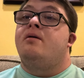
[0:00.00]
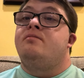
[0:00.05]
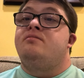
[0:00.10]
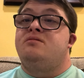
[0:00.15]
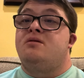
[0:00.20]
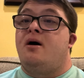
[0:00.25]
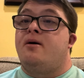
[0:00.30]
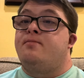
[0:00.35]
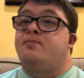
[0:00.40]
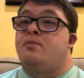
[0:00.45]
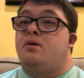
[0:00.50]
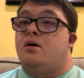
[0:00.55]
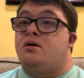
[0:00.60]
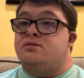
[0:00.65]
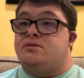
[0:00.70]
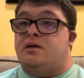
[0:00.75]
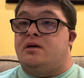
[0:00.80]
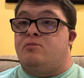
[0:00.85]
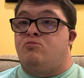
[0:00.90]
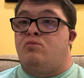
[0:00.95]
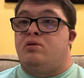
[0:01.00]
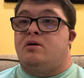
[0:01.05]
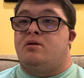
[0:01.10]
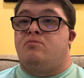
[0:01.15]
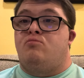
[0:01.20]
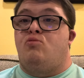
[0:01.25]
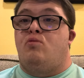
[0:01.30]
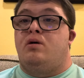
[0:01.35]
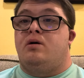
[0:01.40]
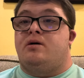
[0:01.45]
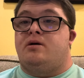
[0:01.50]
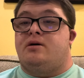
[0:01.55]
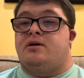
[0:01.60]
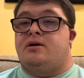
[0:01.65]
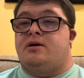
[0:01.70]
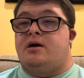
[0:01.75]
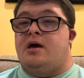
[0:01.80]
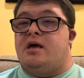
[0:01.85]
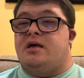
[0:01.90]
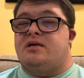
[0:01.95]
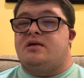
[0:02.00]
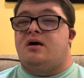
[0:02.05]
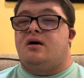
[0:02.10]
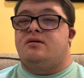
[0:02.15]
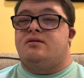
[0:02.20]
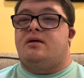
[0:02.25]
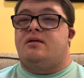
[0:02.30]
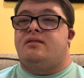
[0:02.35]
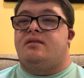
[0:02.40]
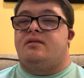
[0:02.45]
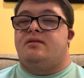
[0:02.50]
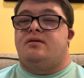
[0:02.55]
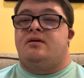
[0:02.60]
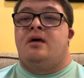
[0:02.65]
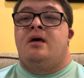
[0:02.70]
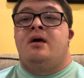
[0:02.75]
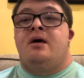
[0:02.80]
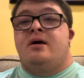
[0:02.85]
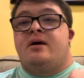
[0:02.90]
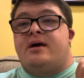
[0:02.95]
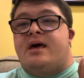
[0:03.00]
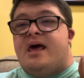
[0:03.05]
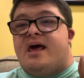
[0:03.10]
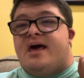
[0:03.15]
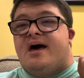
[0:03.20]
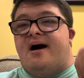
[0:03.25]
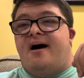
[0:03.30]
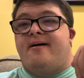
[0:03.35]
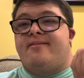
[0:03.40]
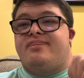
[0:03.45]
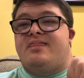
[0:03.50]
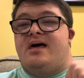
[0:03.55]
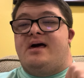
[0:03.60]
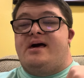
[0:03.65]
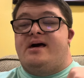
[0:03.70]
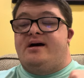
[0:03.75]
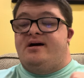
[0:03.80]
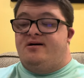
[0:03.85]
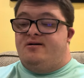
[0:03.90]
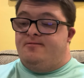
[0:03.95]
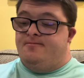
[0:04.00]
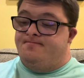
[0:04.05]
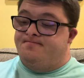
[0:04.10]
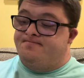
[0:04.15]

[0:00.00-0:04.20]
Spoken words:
No Mercy will kick off the air.